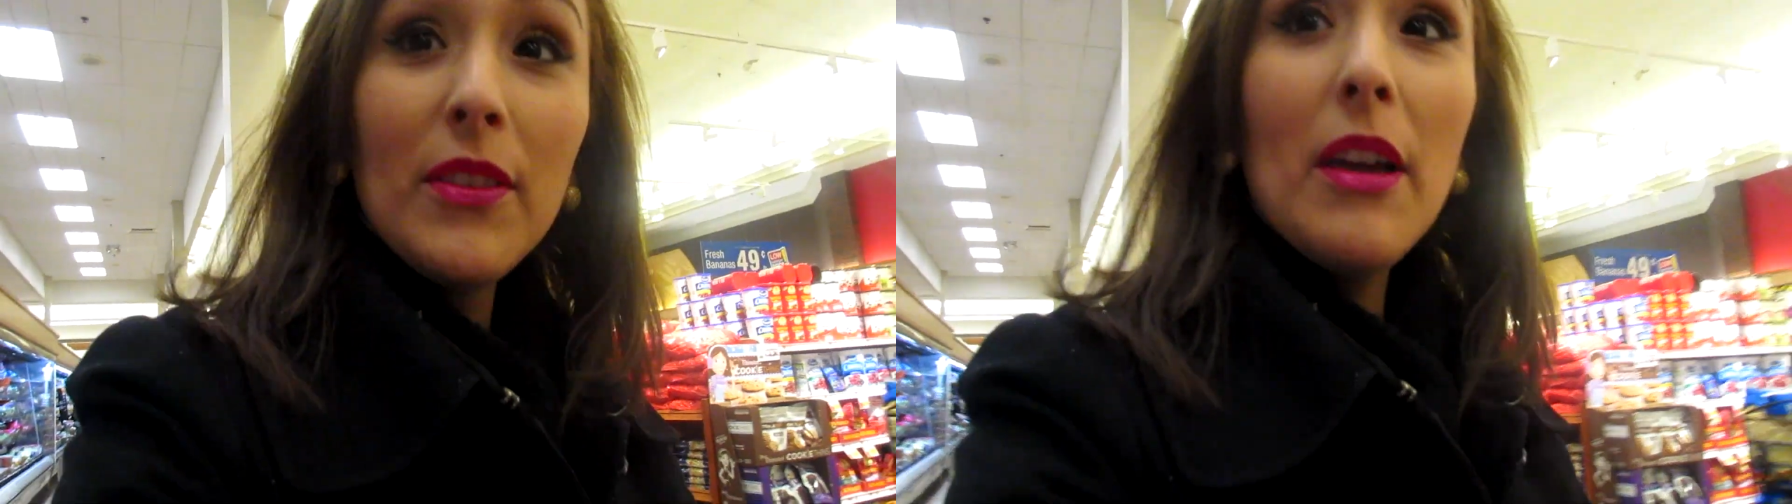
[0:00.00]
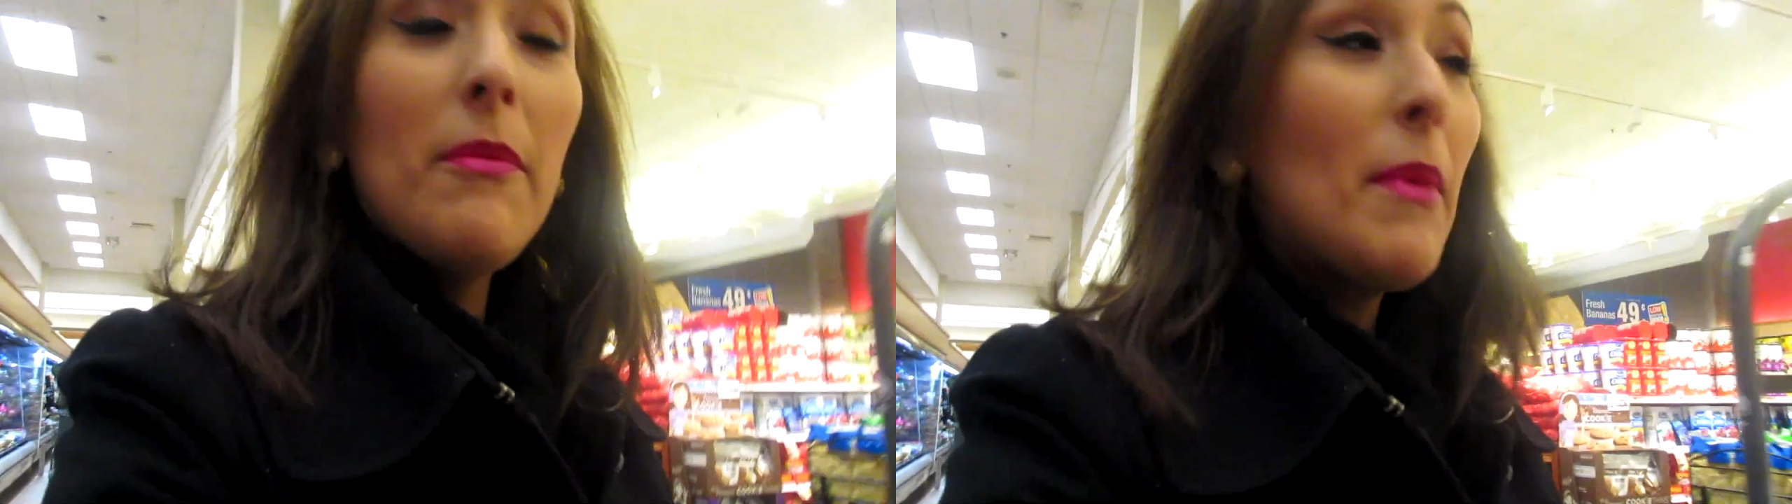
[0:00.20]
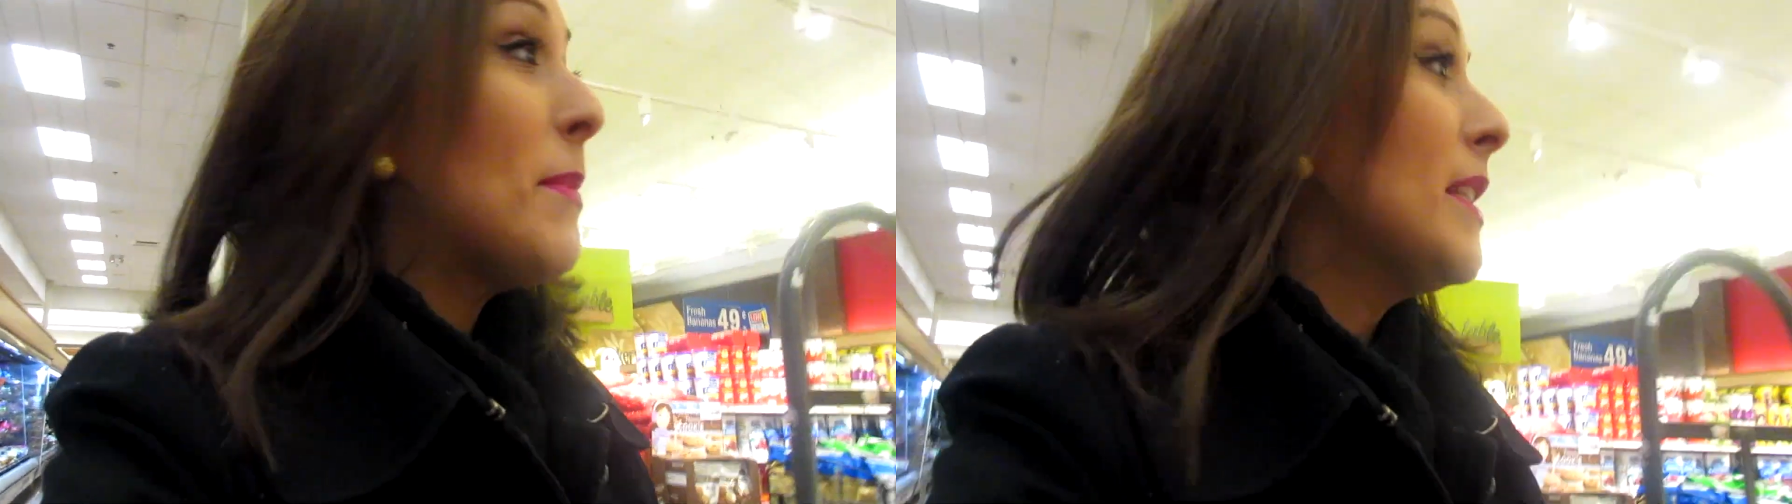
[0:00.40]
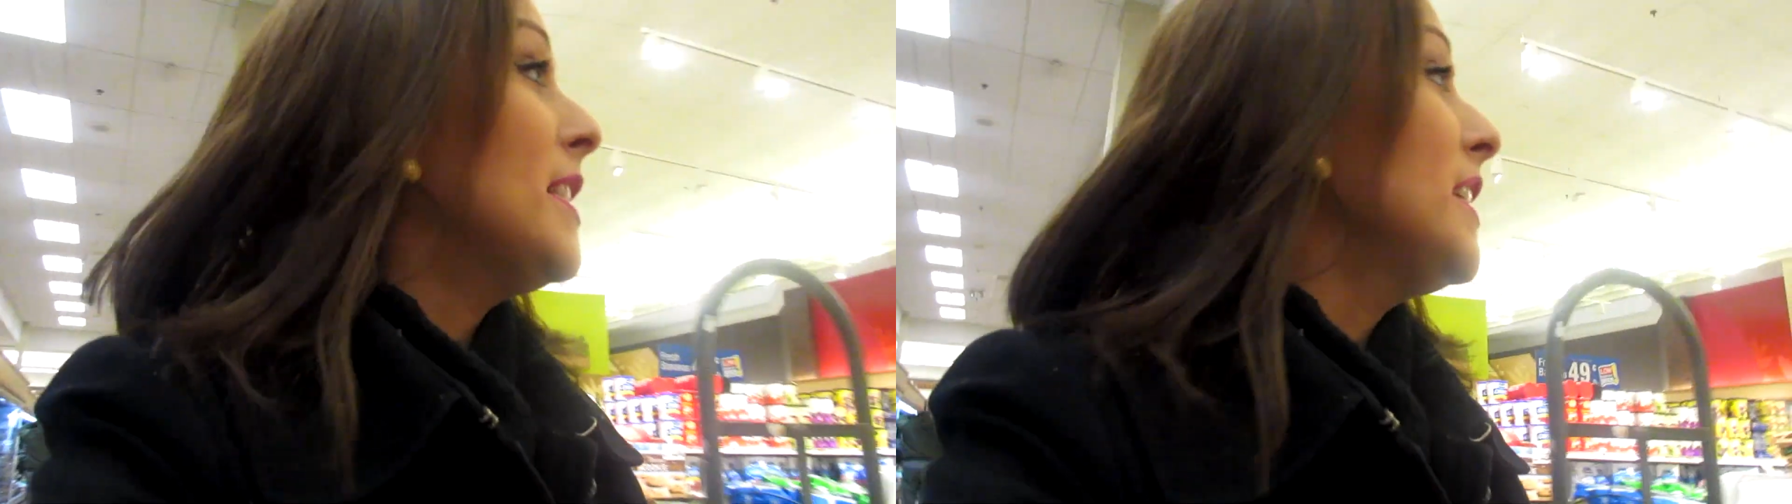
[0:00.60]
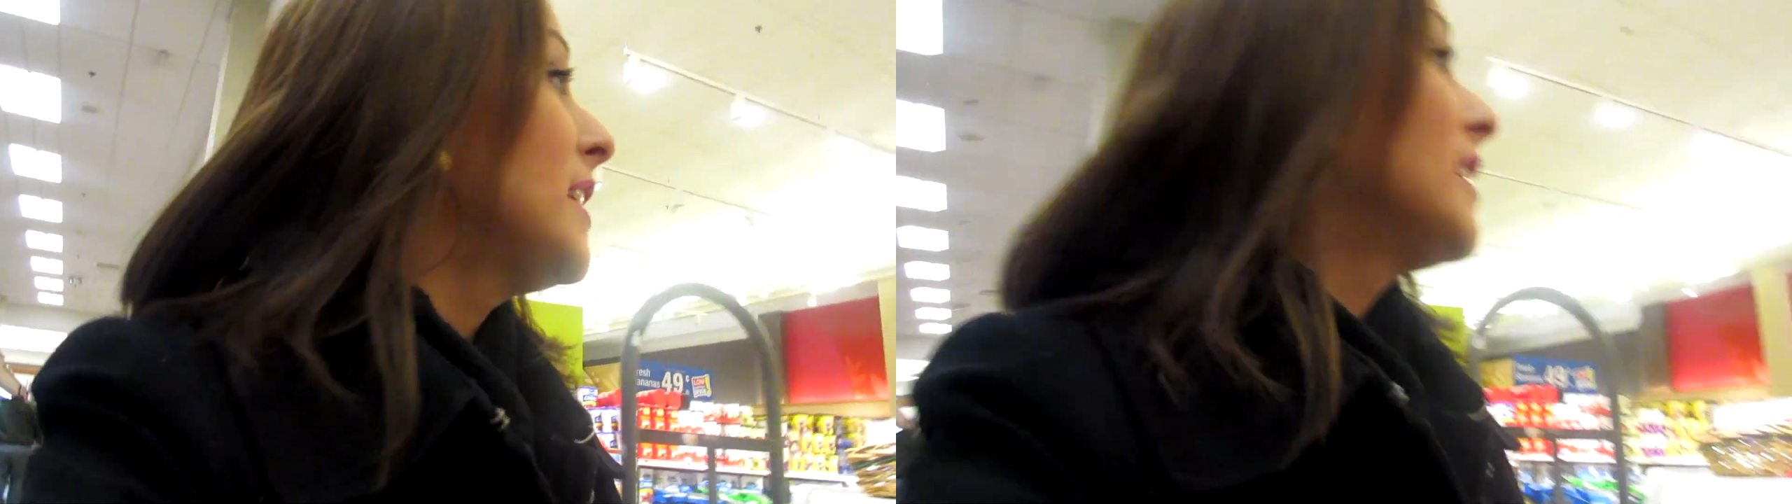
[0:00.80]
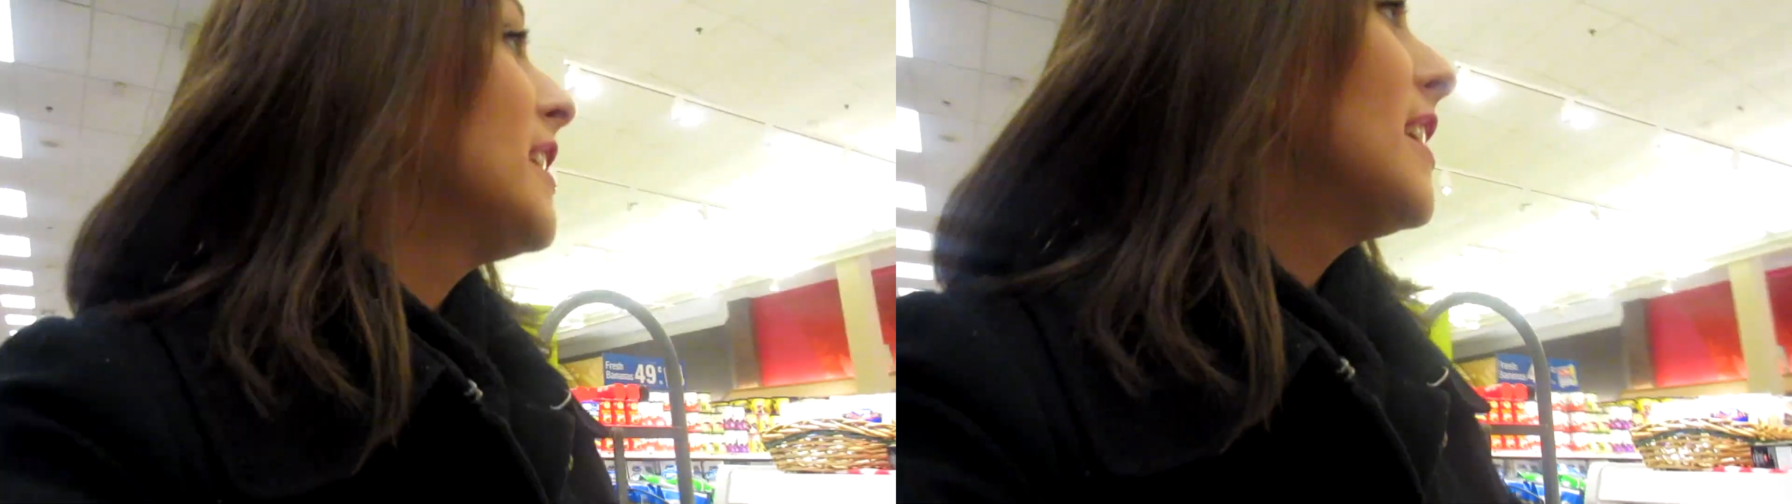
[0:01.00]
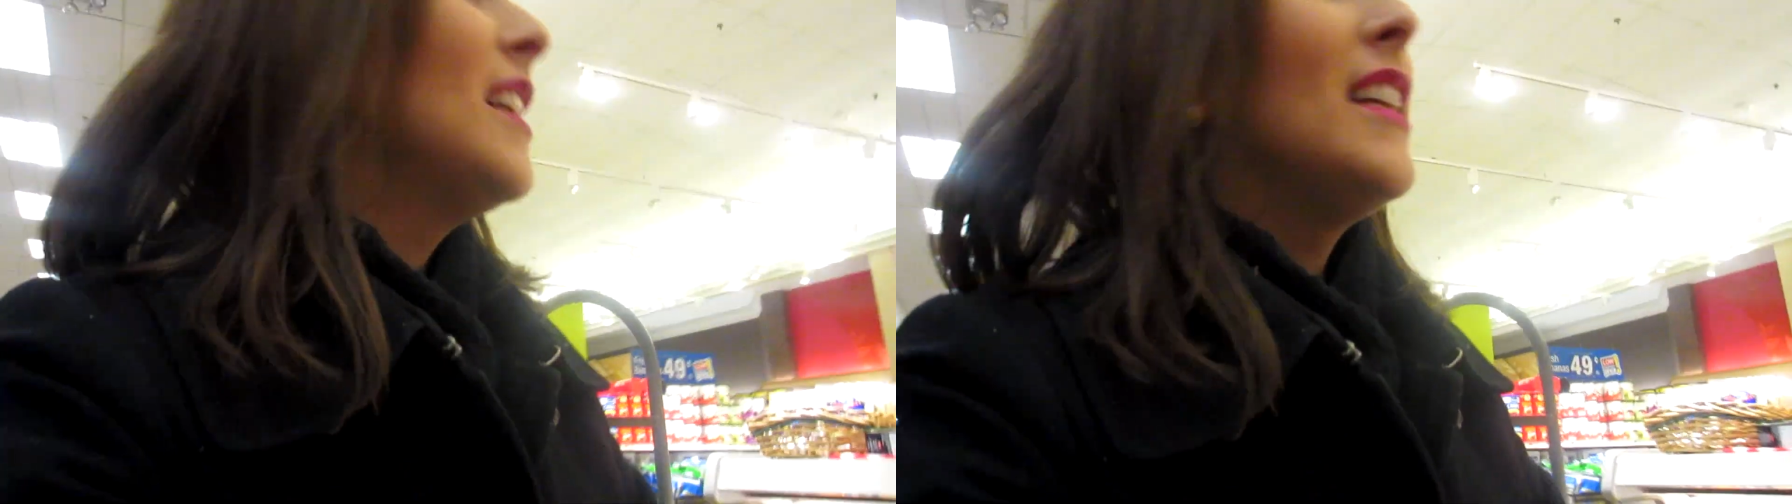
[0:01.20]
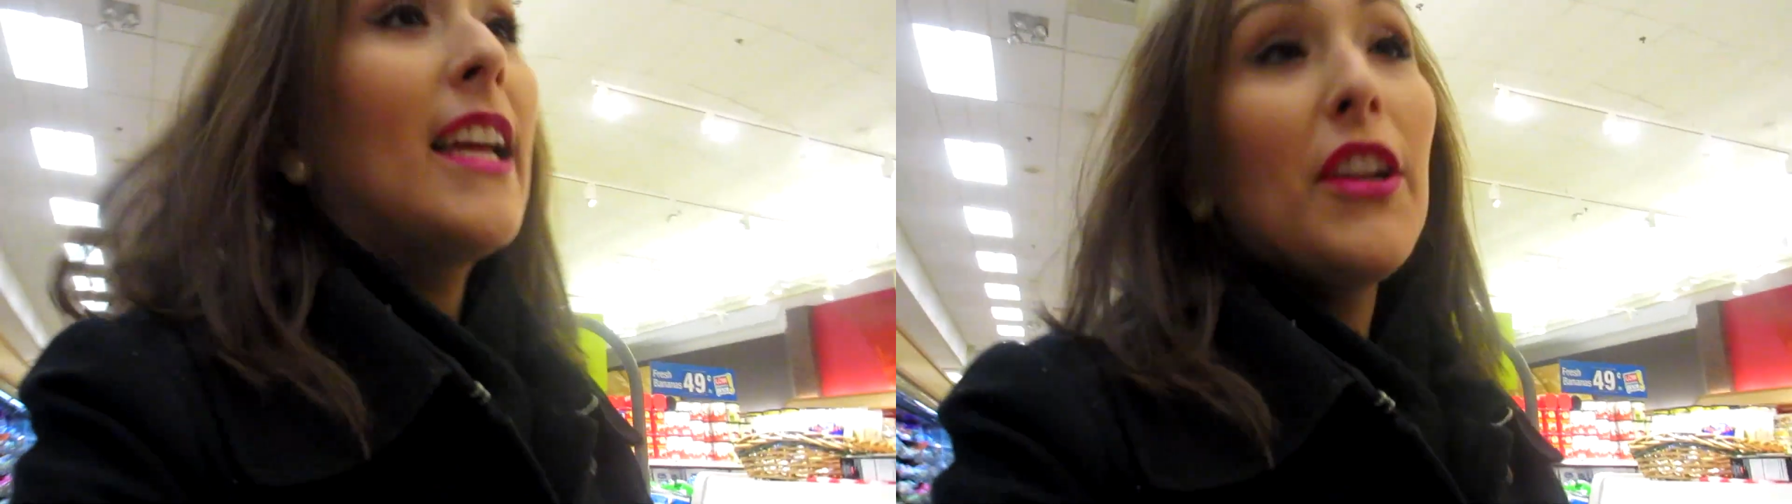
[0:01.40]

without my BT. Like,